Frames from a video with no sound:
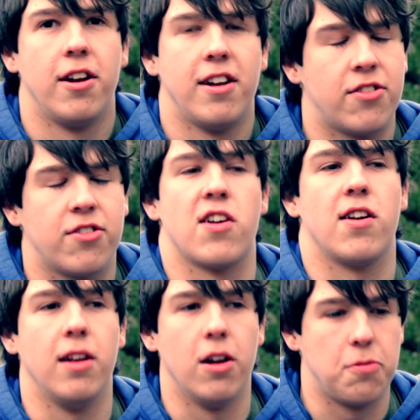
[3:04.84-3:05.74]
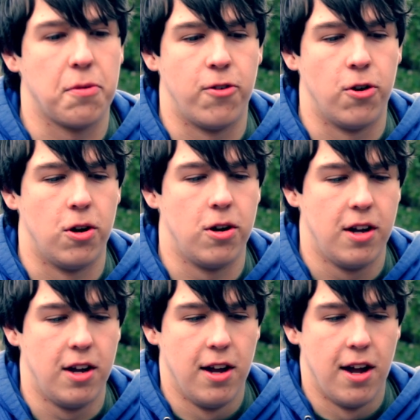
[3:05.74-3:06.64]
done necessarily loads before,
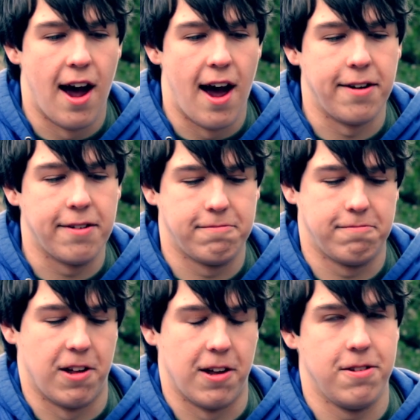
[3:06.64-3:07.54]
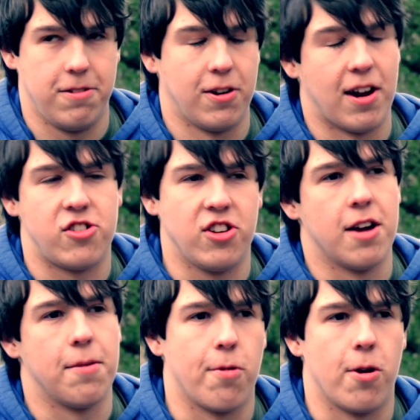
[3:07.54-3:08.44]
and like you can actually
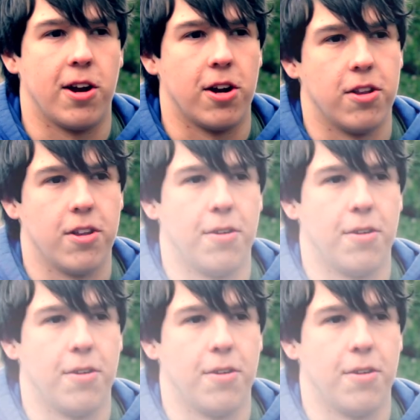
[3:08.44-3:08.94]
get pretty good